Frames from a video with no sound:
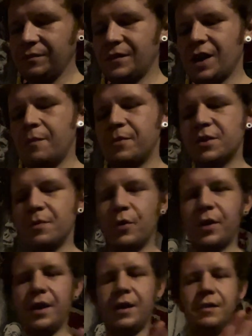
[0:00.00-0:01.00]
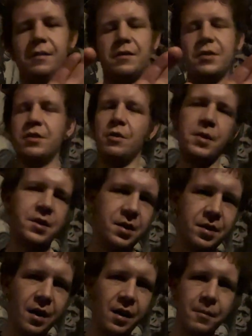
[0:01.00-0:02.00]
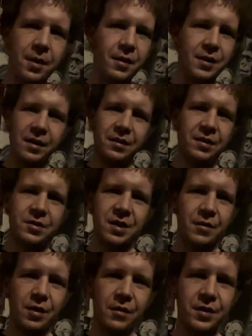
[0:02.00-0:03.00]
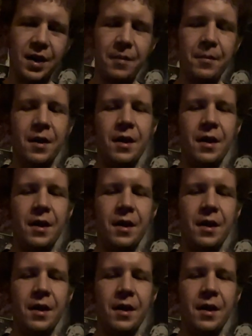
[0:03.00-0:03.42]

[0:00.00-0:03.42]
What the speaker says: I'm smoking, so much to talk about. There's never enough time.